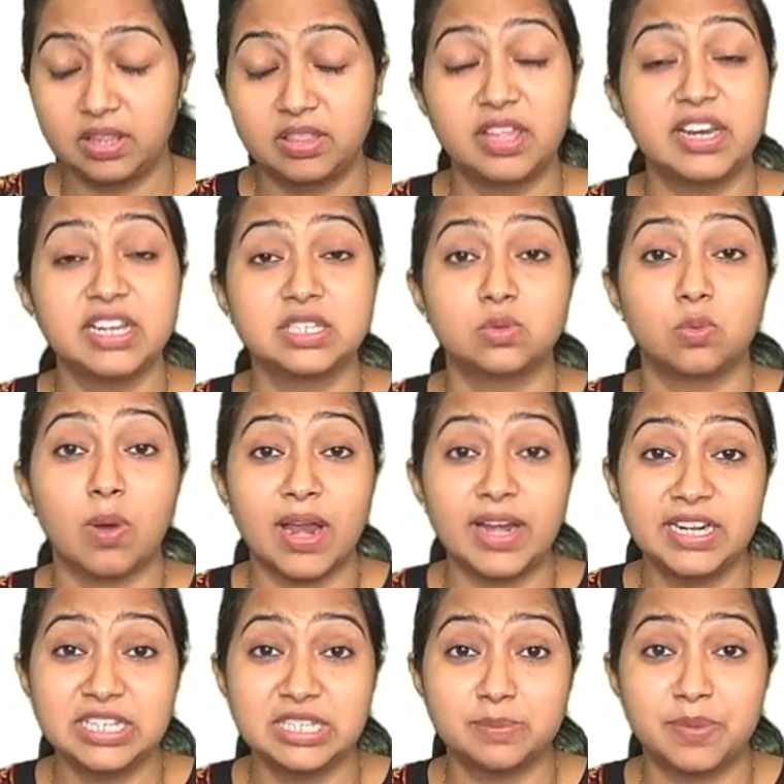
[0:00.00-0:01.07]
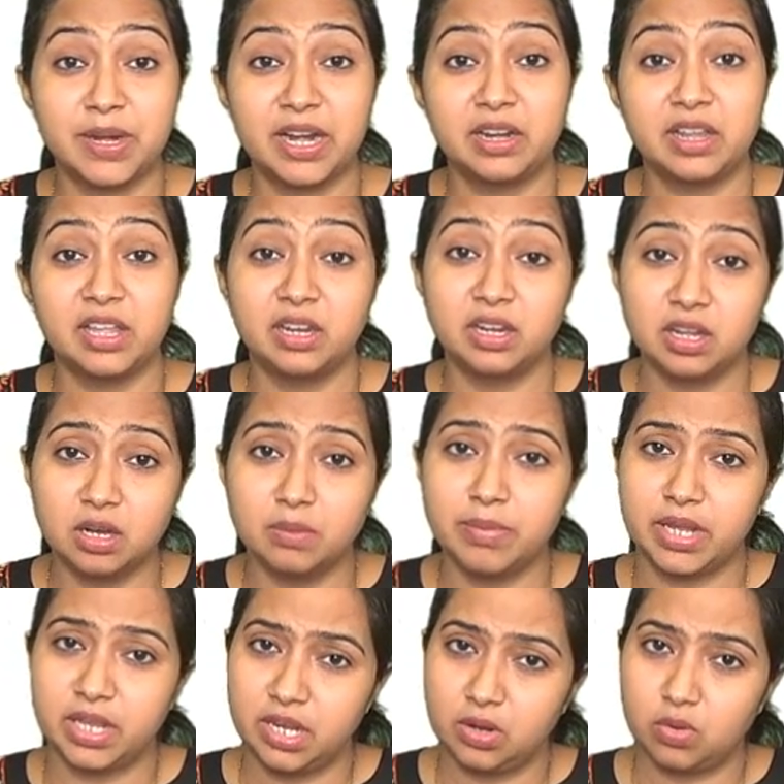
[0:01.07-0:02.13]
there is widespread income
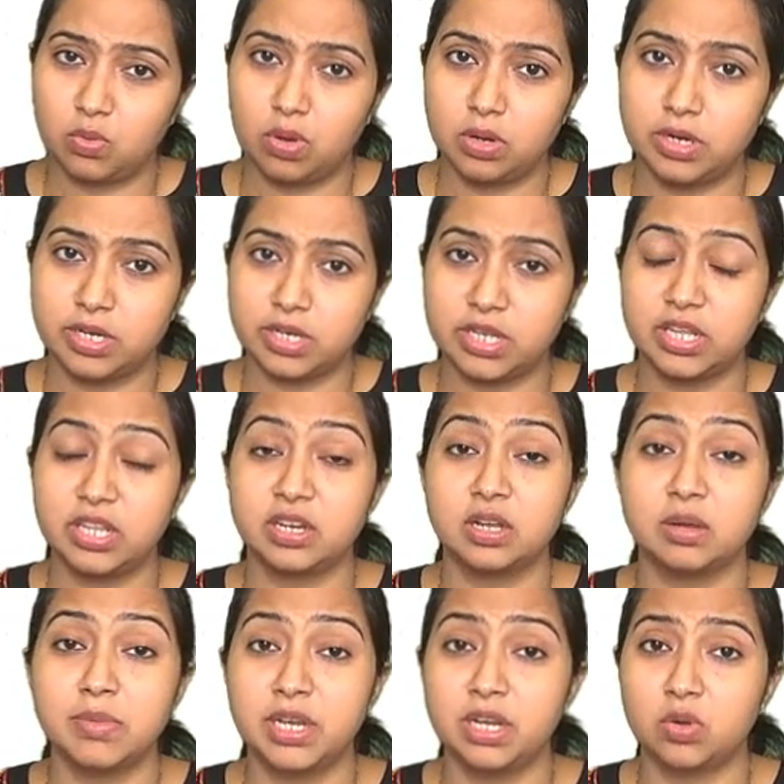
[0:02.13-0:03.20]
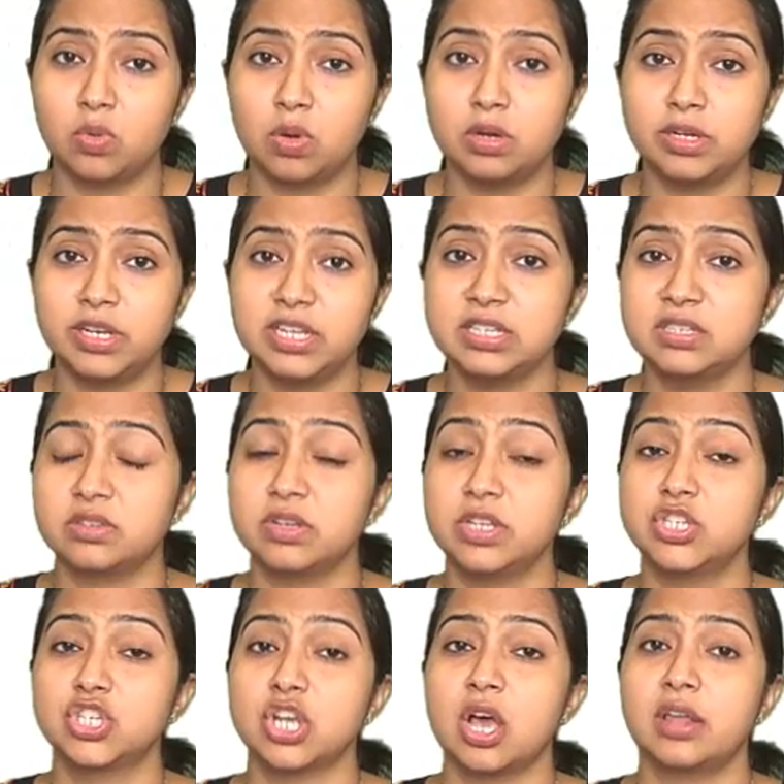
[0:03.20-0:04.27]
inequality. Income inequality is
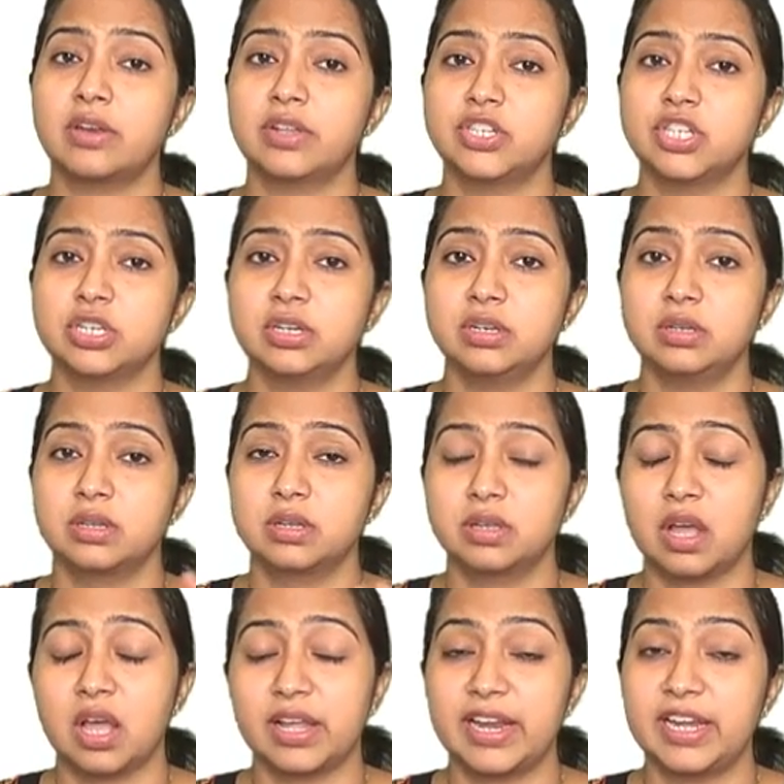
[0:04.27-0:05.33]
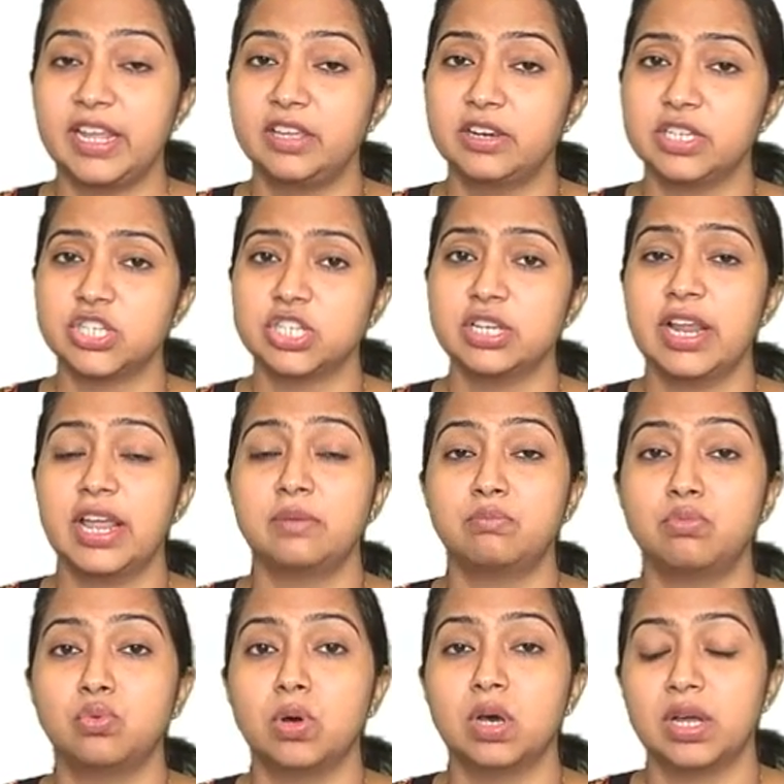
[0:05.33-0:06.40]
rich are richer, are getting richer and
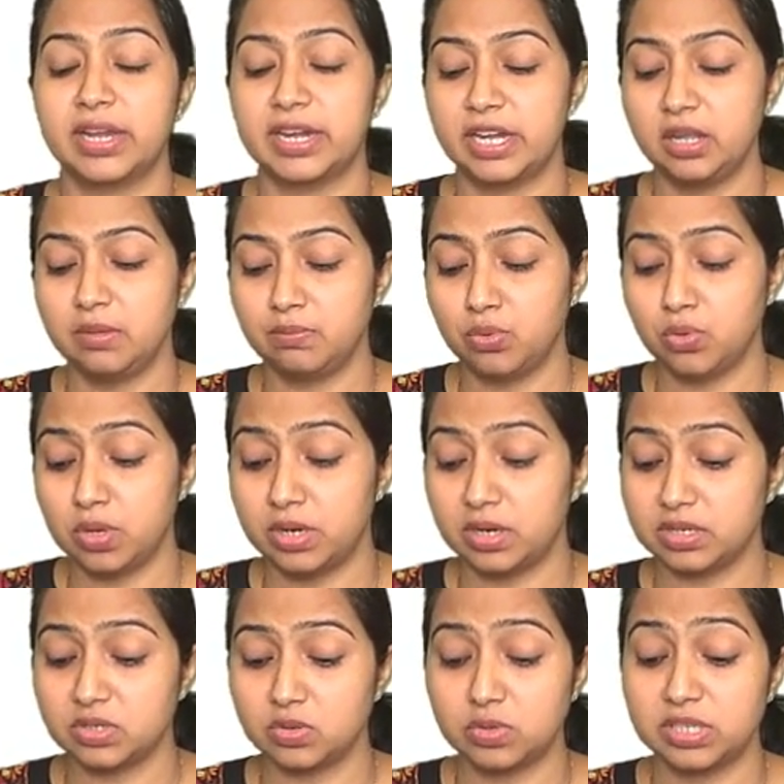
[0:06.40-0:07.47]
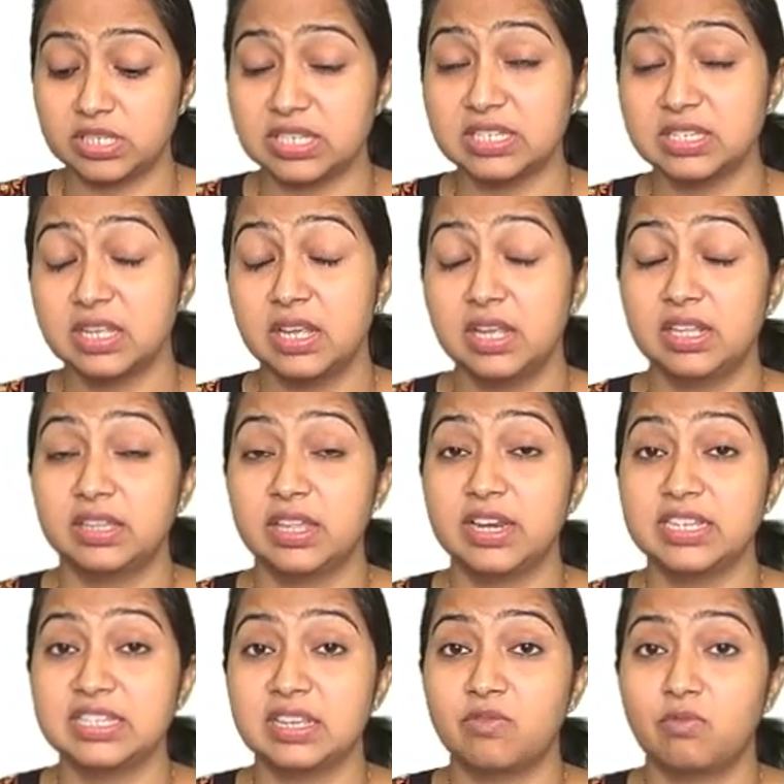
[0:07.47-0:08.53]
poor are getting poorer. So this is, there
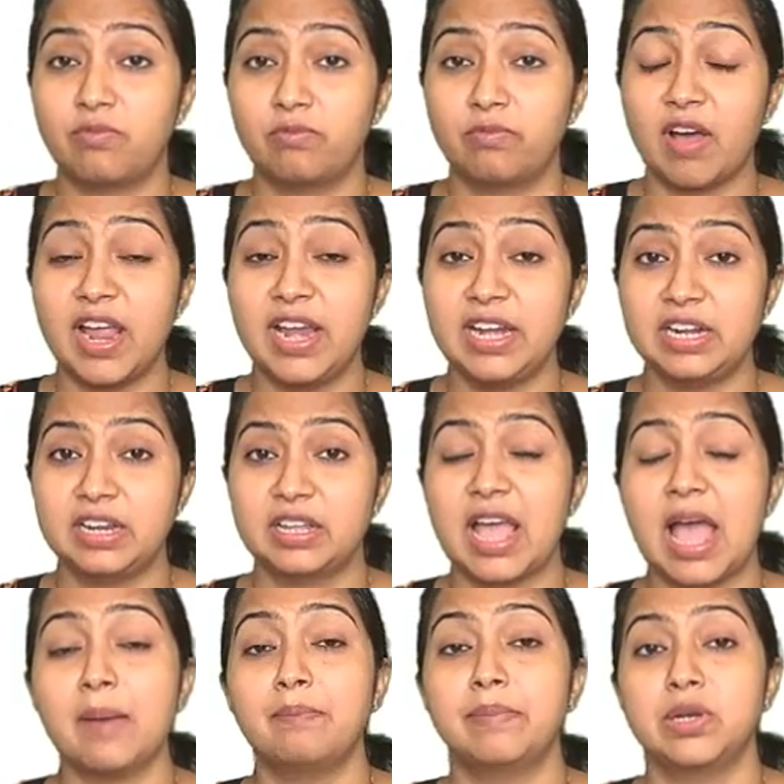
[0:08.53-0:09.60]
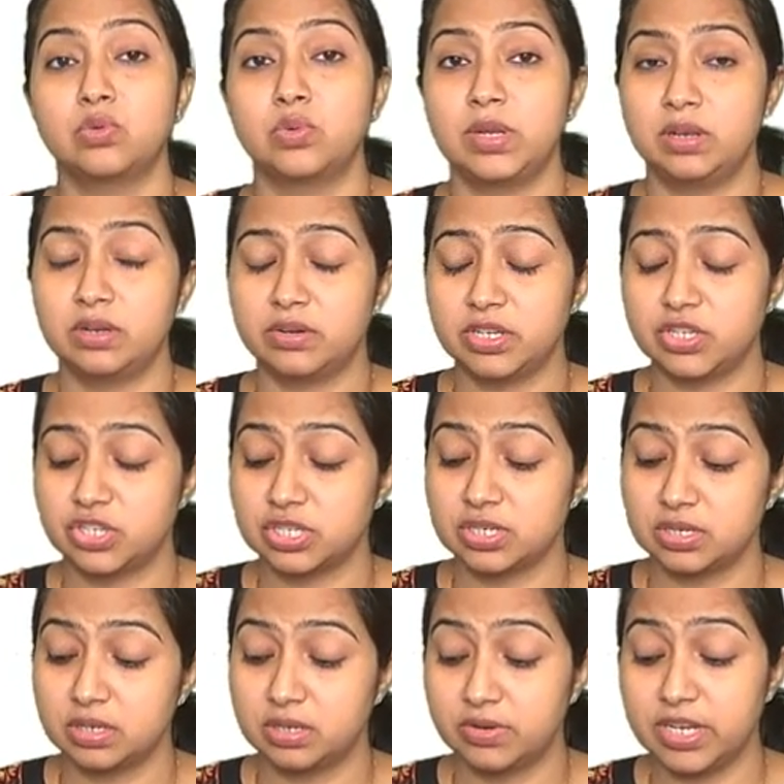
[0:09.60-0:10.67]
is a wide gap between
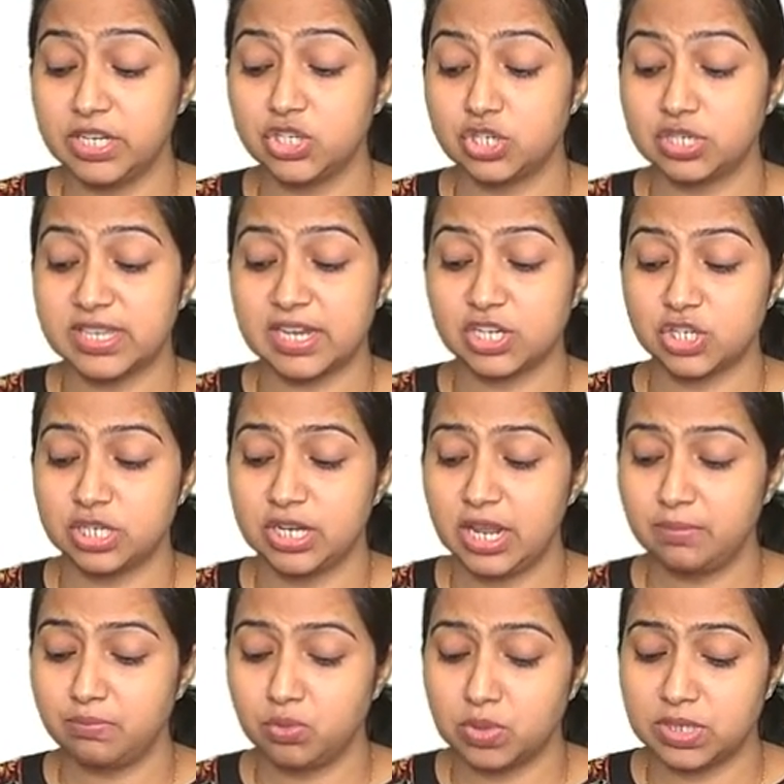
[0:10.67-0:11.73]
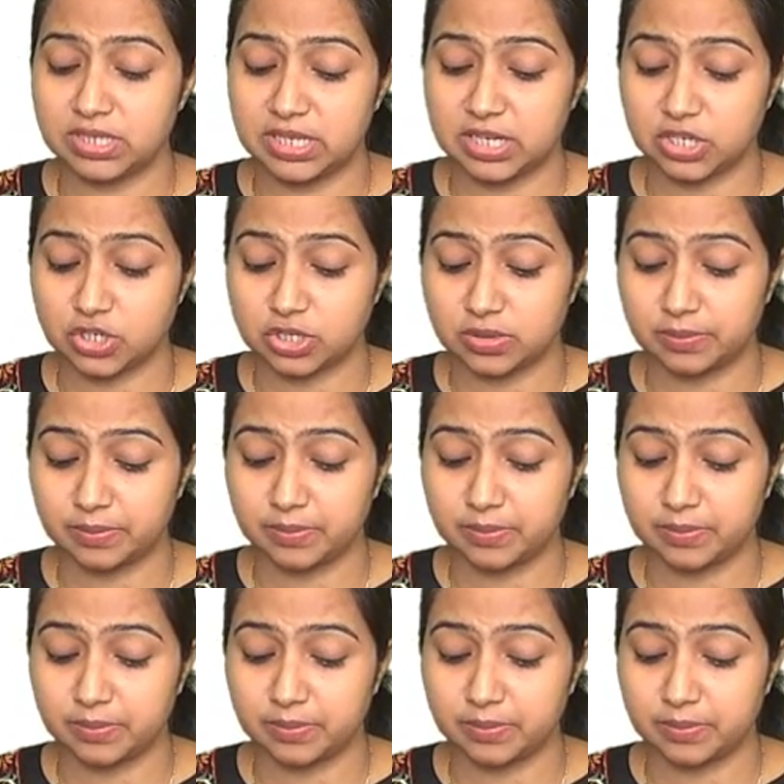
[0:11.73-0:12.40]
rich section and poor section.